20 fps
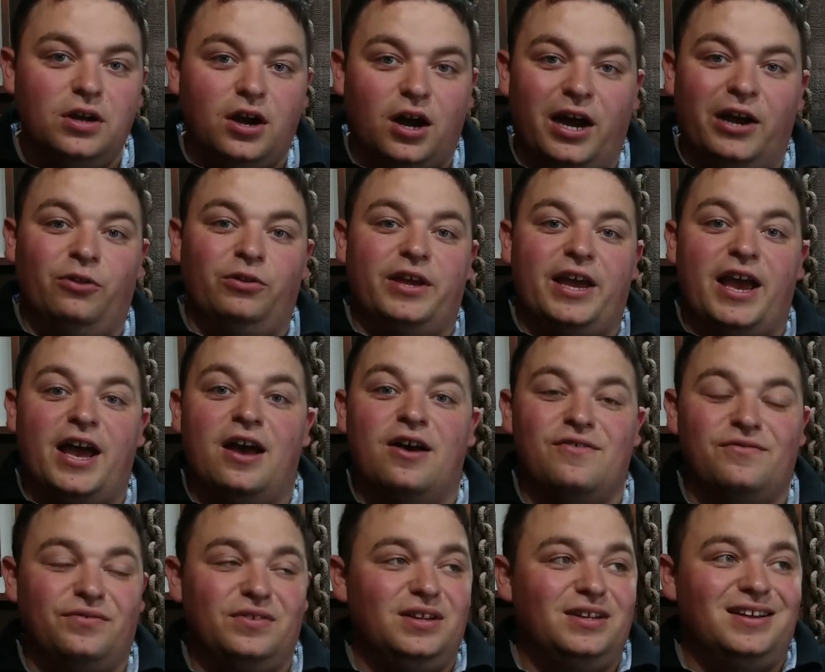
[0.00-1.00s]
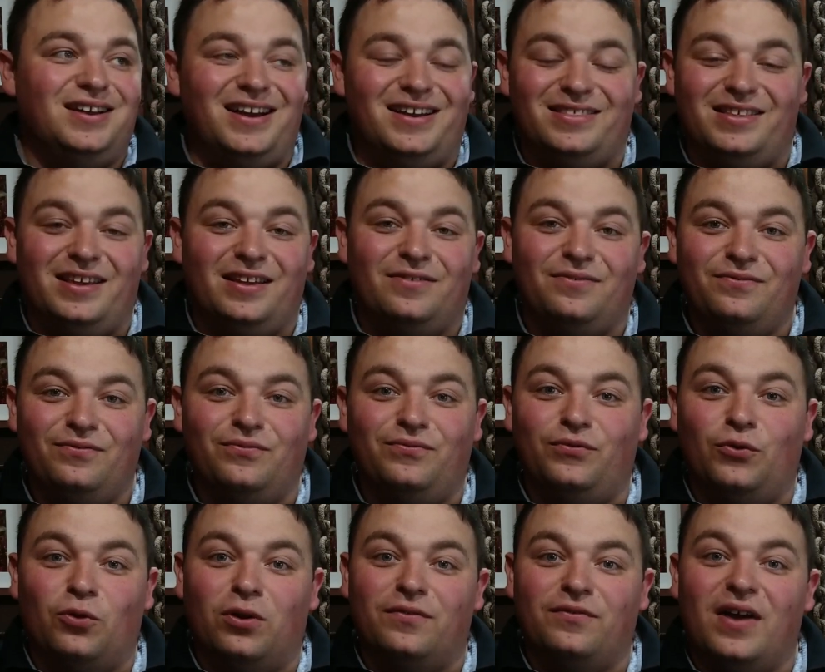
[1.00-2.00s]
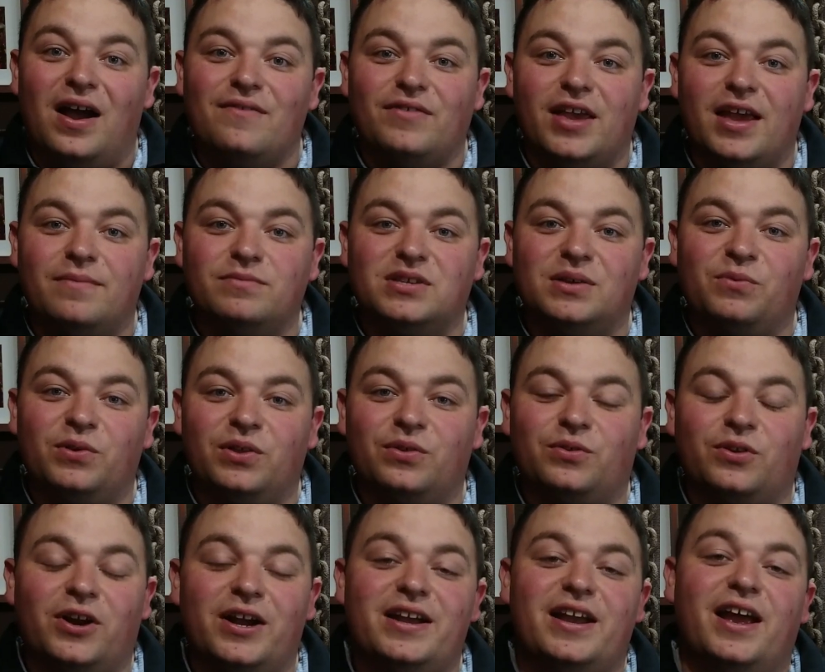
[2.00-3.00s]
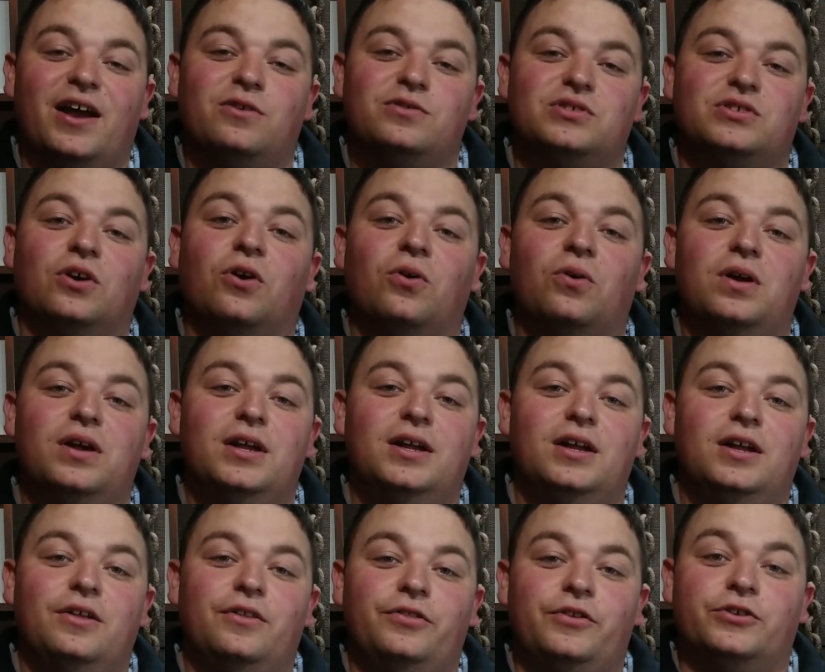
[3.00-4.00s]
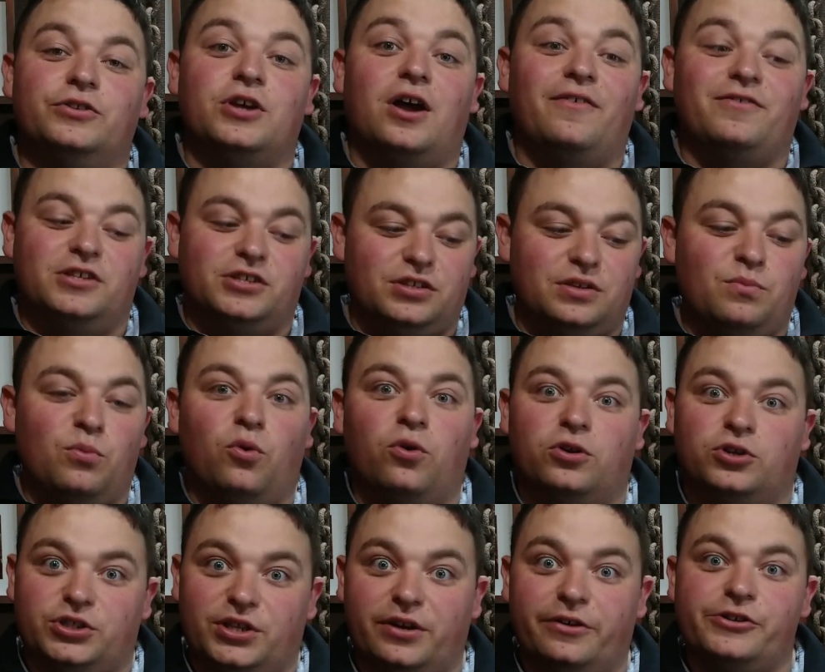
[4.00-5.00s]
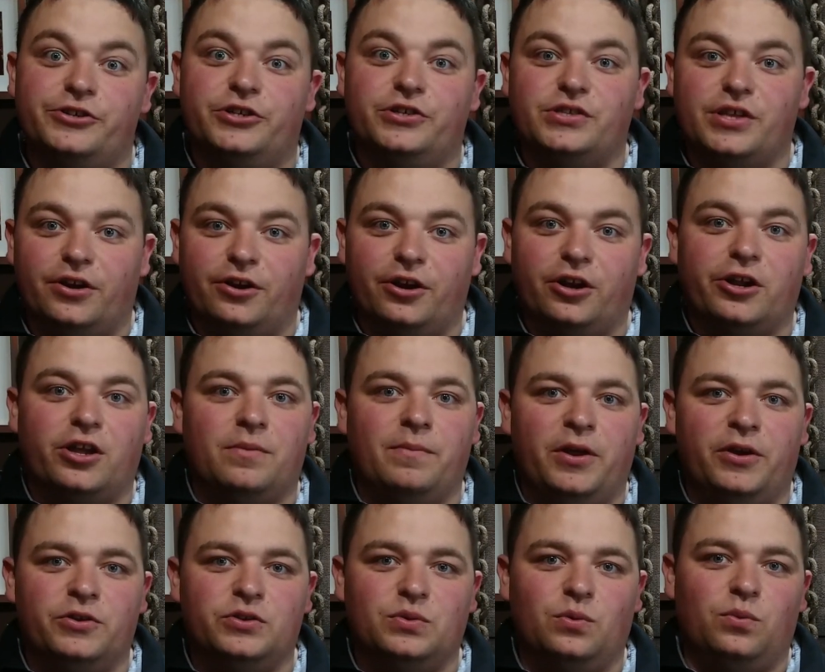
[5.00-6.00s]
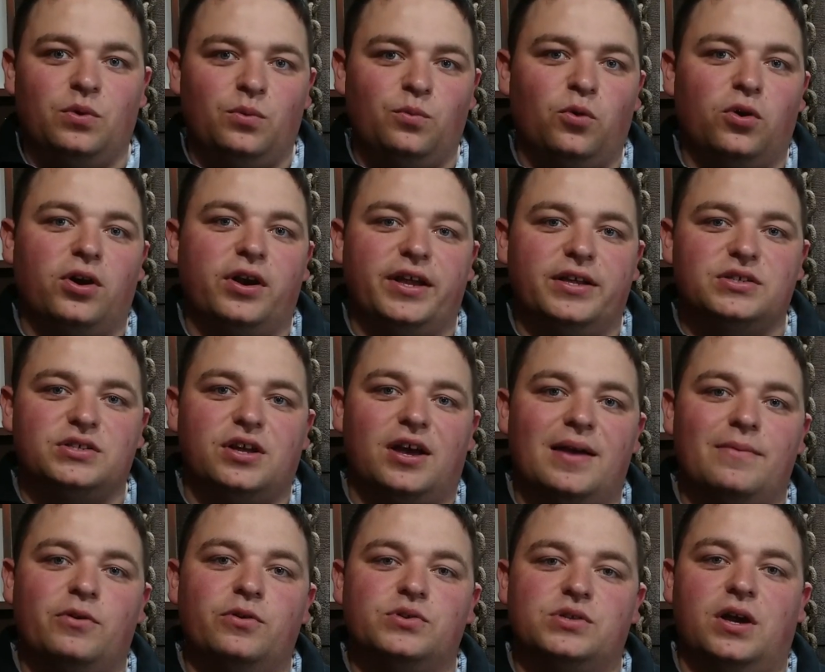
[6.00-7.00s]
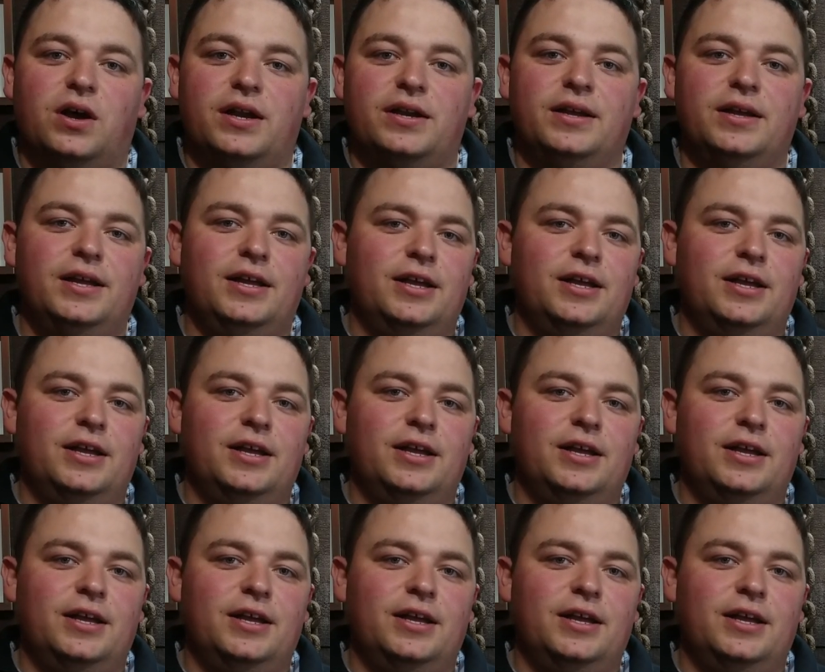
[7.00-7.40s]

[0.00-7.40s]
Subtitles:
I only have, I think, 4 or 5 games in with it right now, so there's obviously more synergies that are going to come out of the woodwork as time goes on.